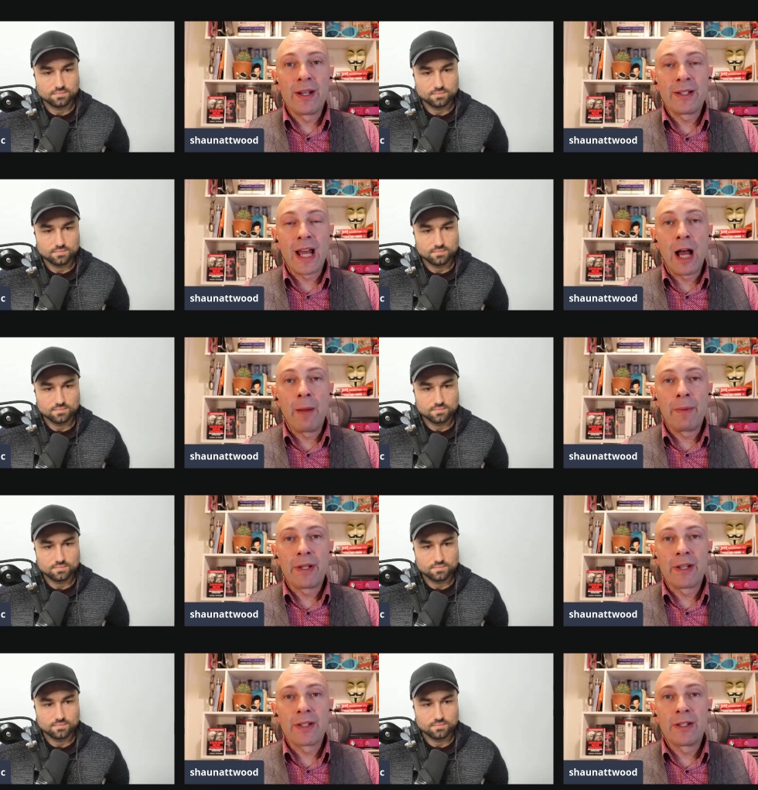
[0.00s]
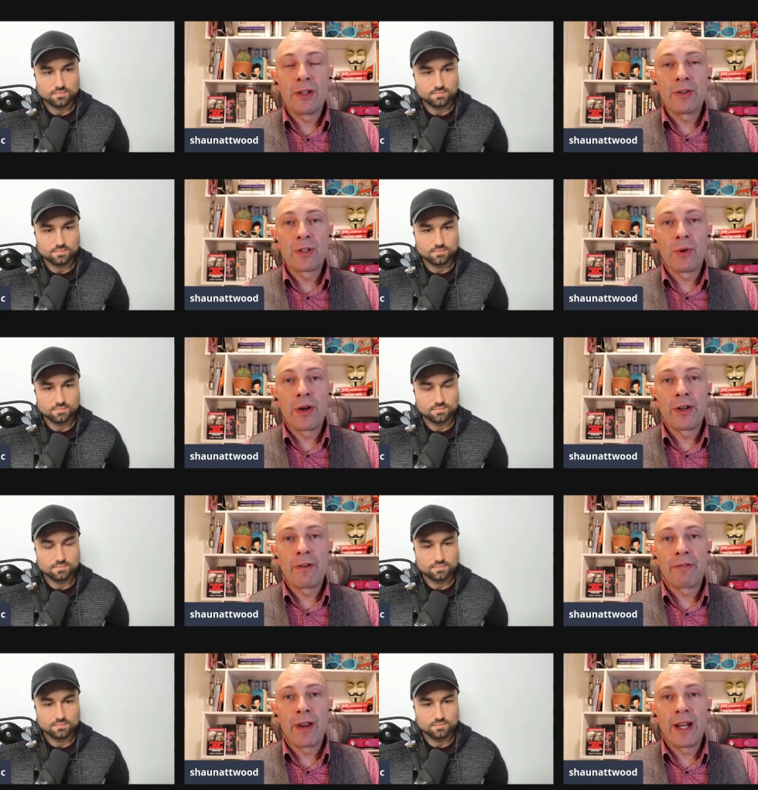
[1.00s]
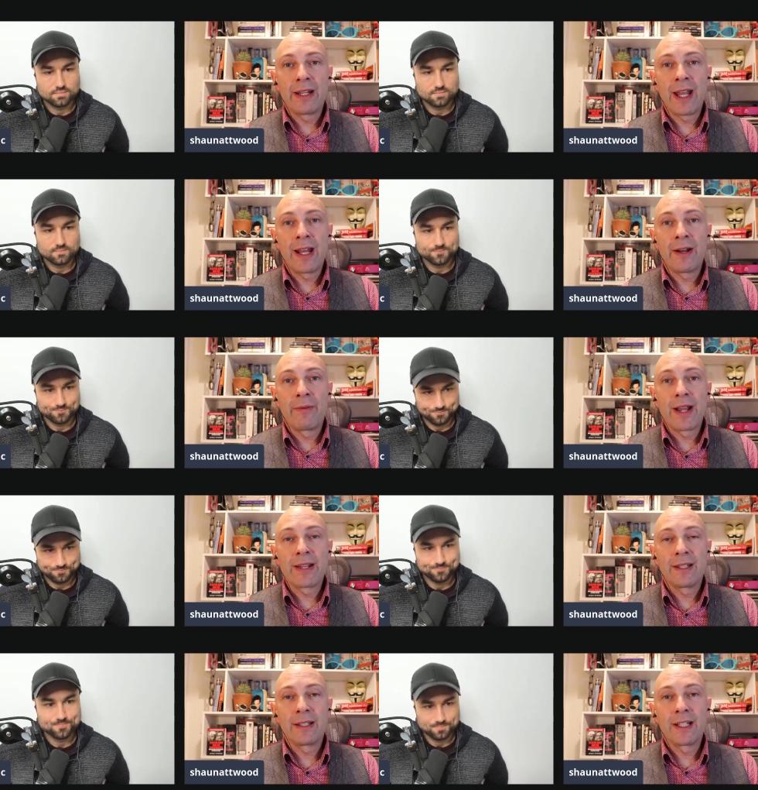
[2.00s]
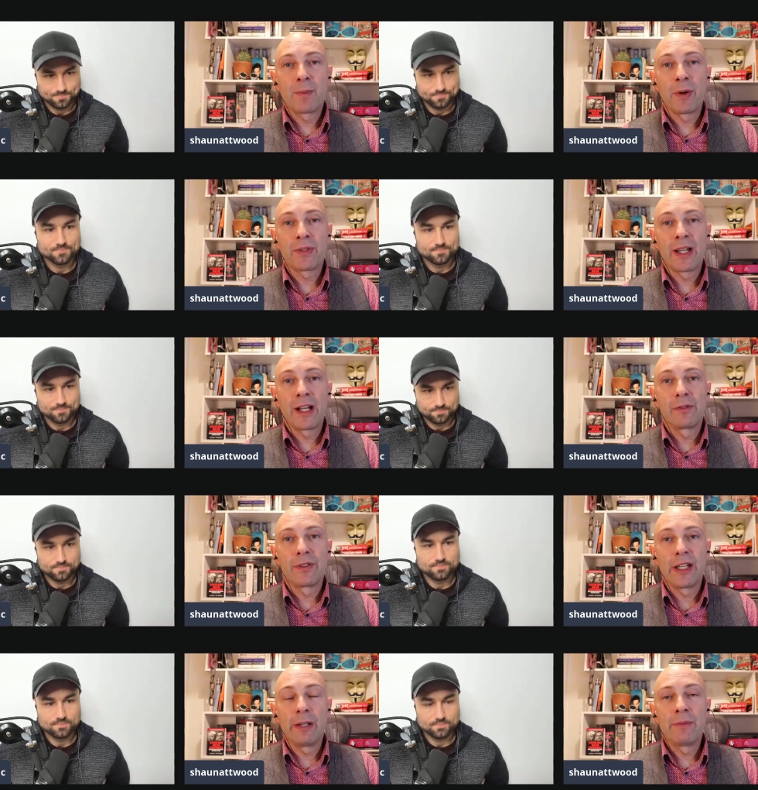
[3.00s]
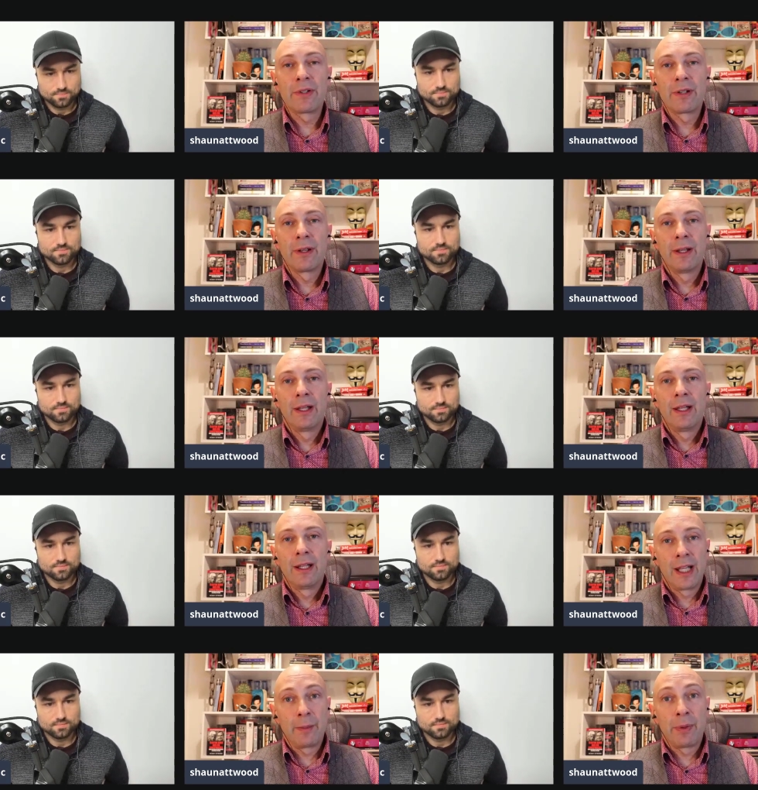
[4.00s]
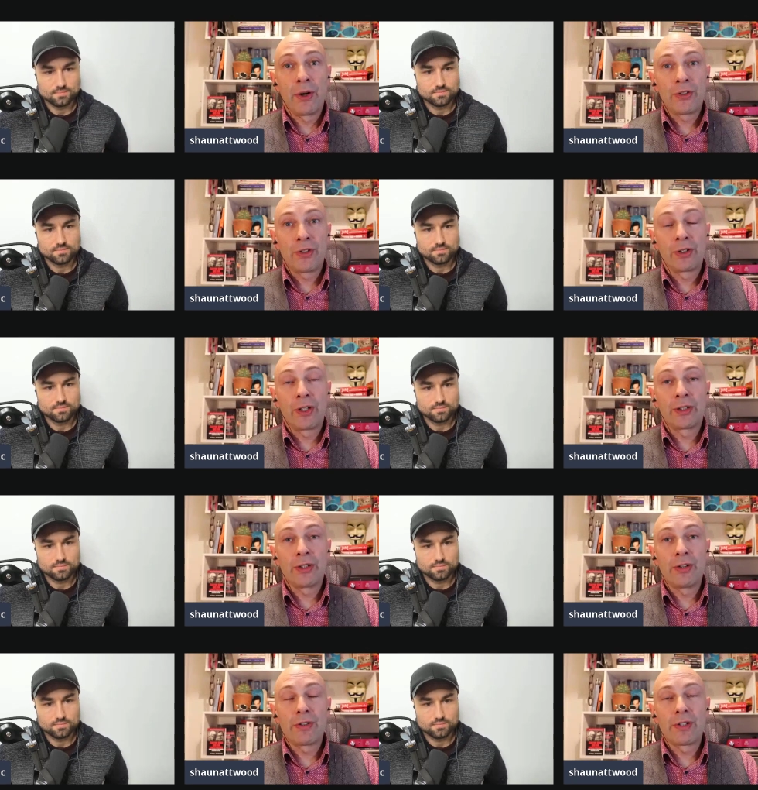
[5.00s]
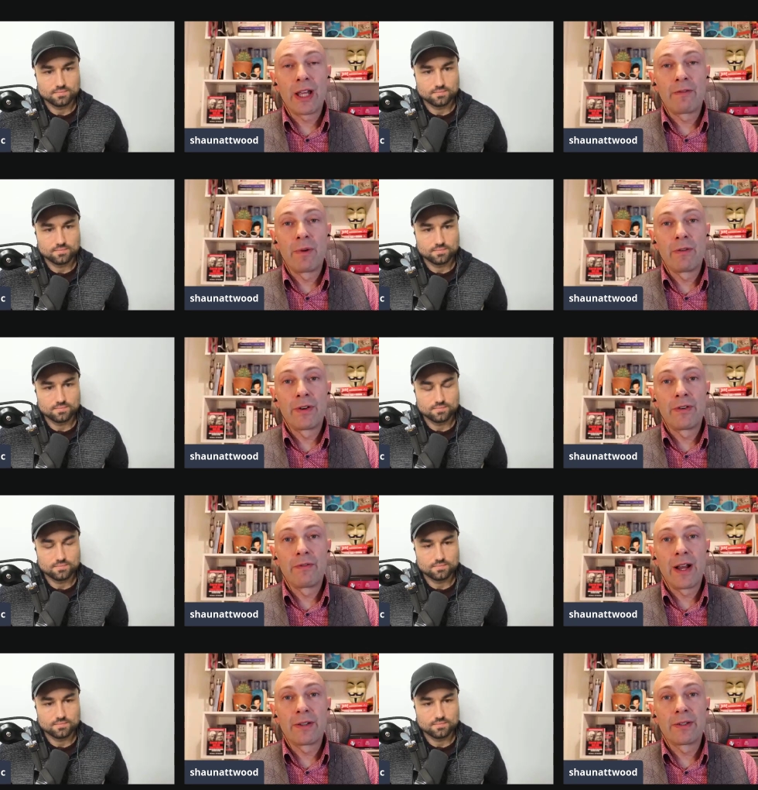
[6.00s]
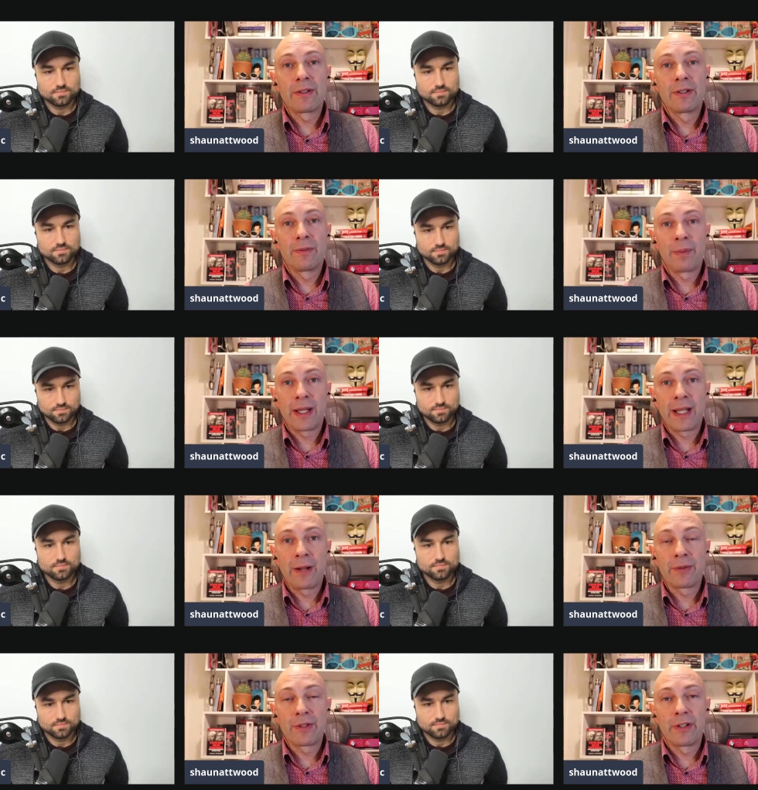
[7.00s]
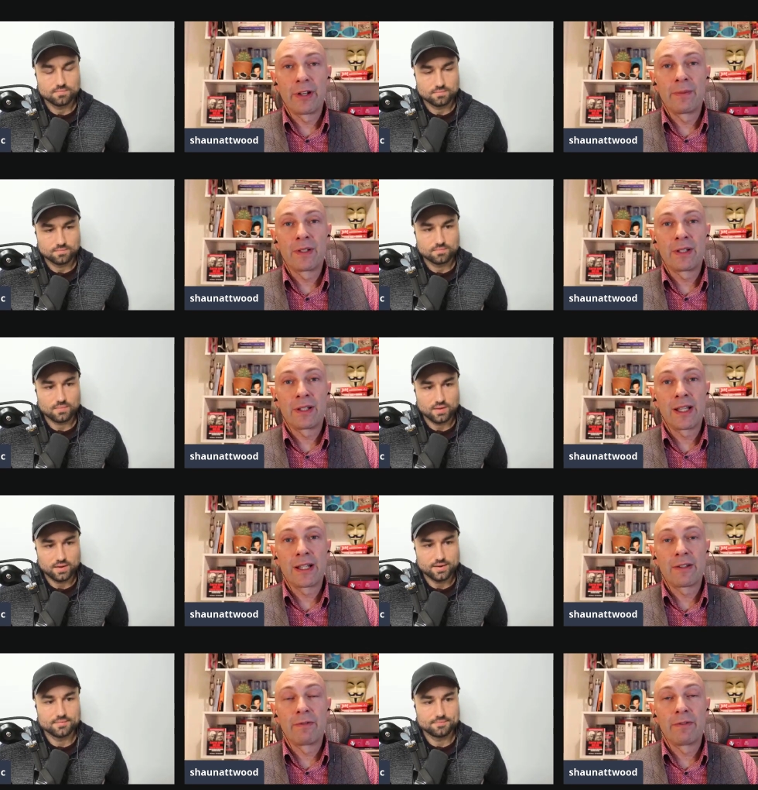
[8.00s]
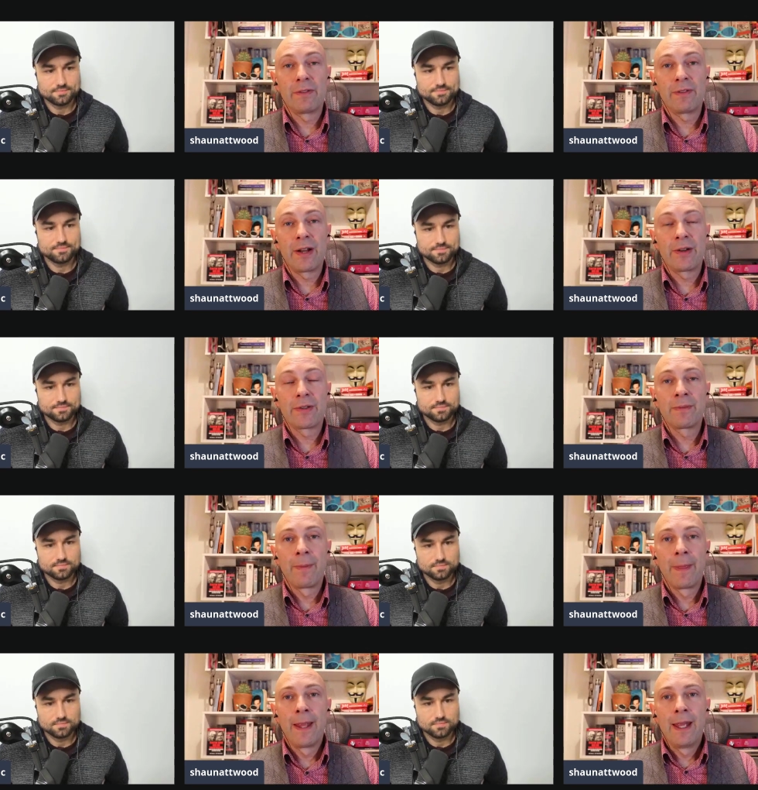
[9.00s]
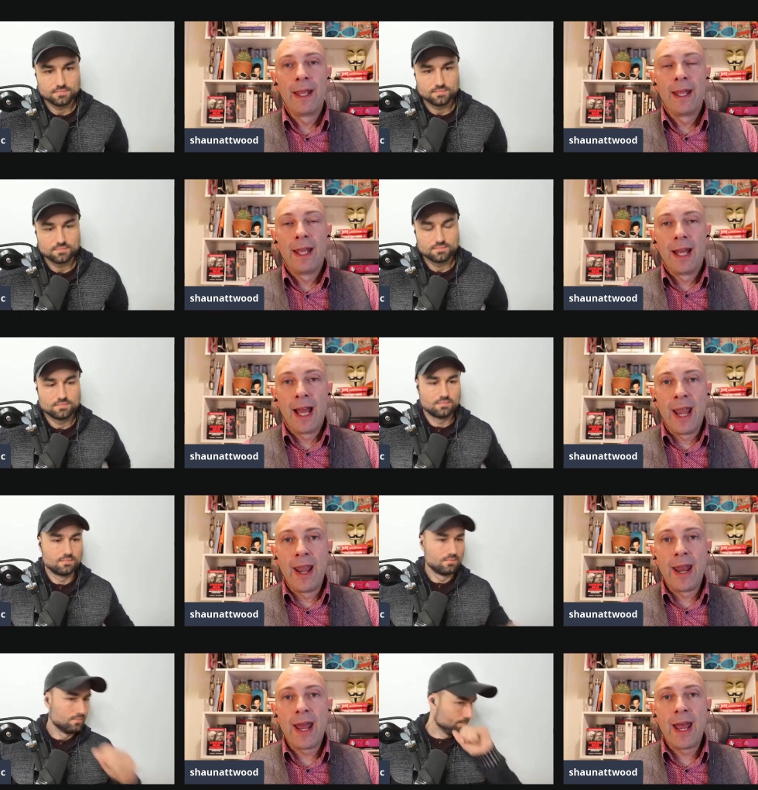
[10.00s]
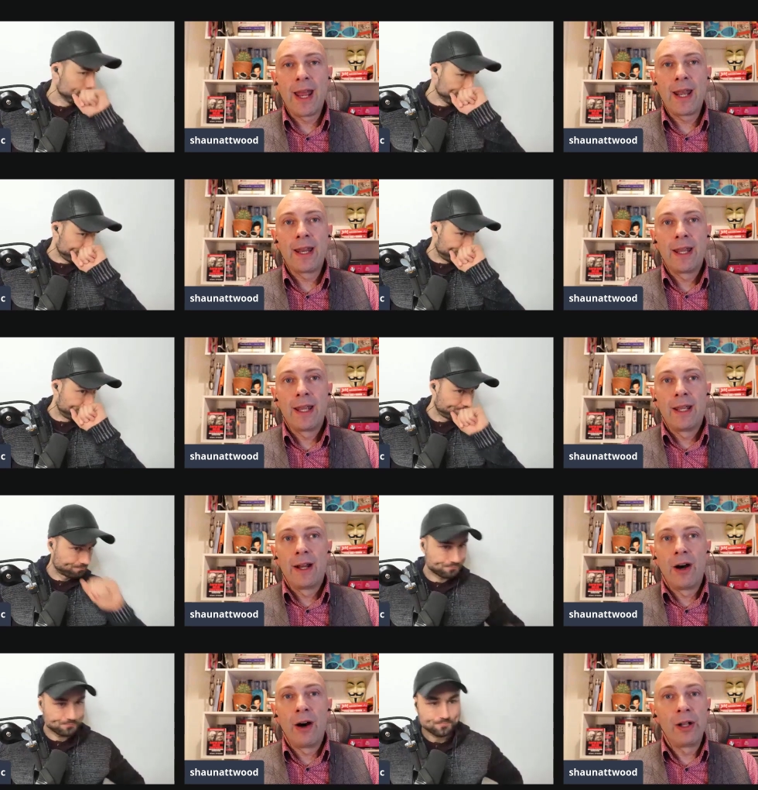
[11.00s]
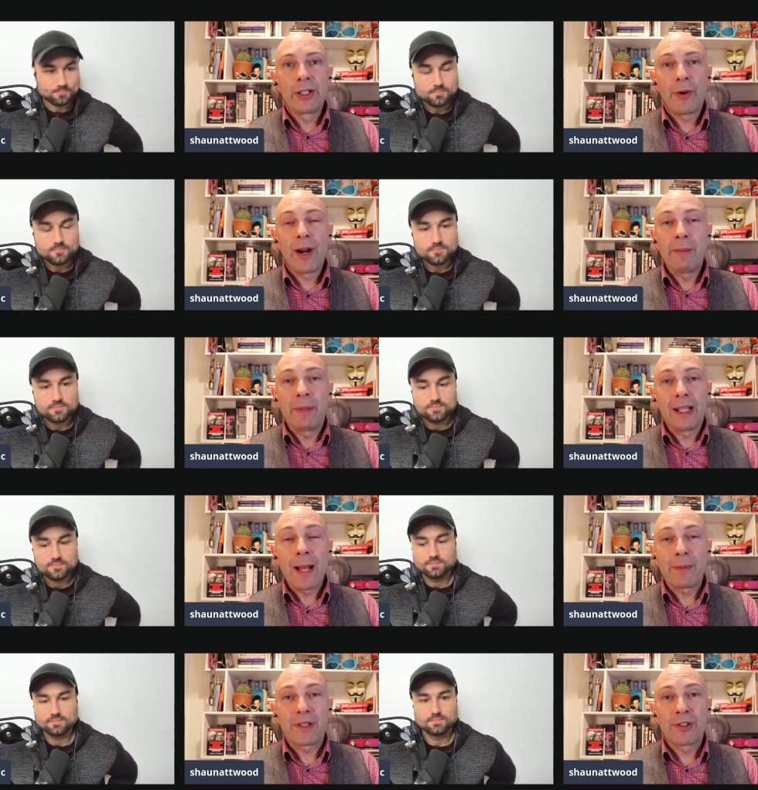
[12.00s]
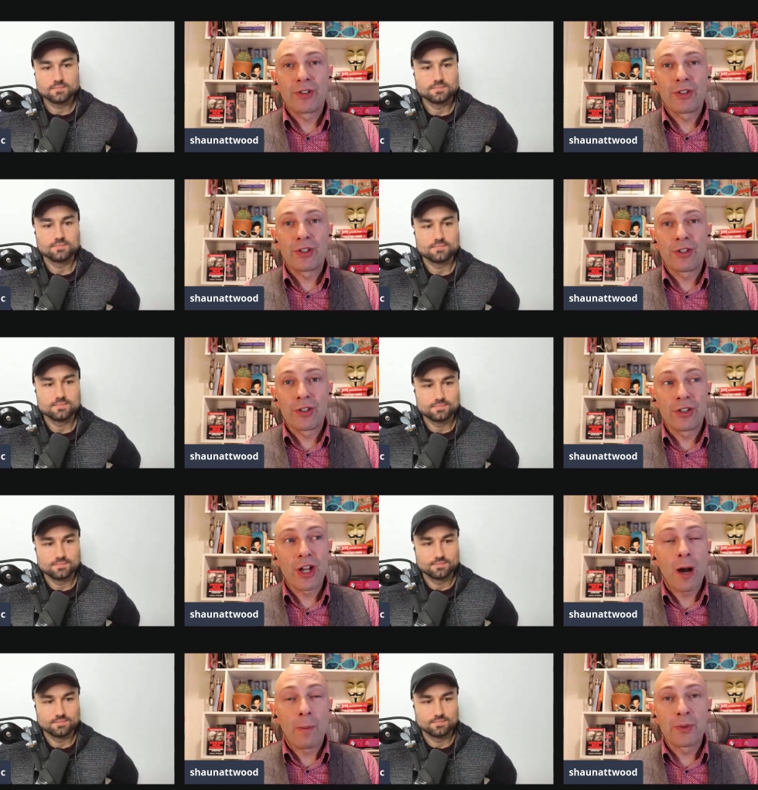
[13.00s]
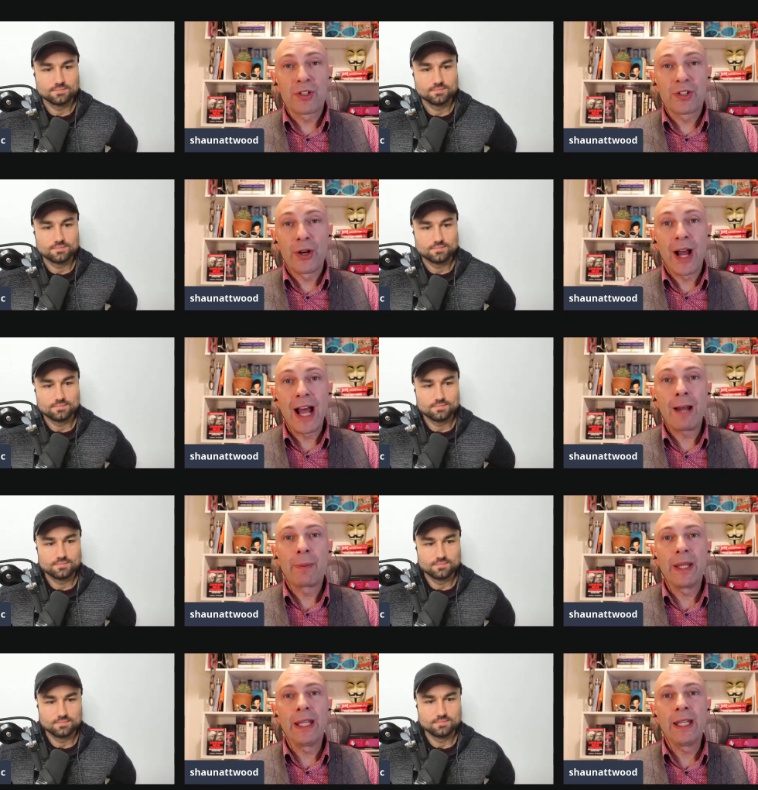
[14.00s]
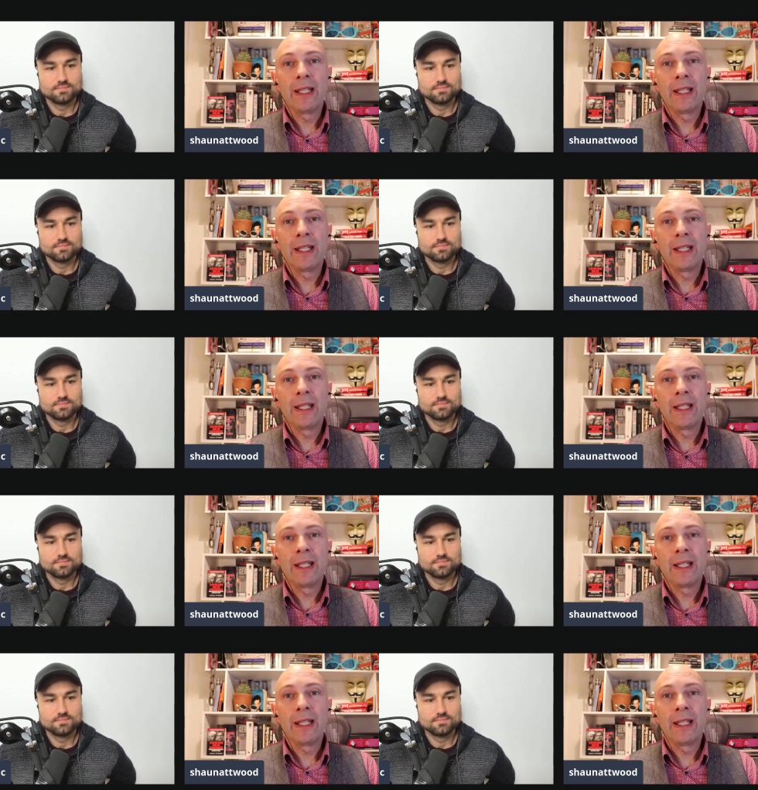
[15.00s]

Speaker 1: down because the users weren't afraid of getting arrested. They spoke to the health teams. Like Portugal got their users down from over 100,000 by counseling them to, to less than 50,000. Yeah. And then all the crime collapsed. The, the shops were so happy